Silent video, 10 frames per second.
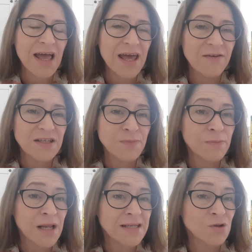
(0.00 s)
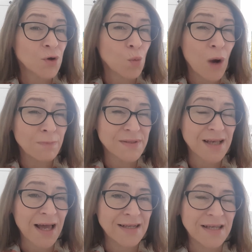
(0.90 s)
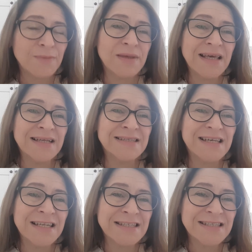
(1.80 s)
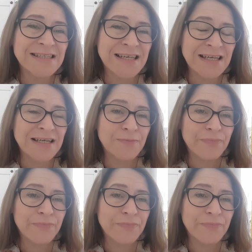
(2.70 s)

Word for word: If it's been placed on a website, it begins in a C.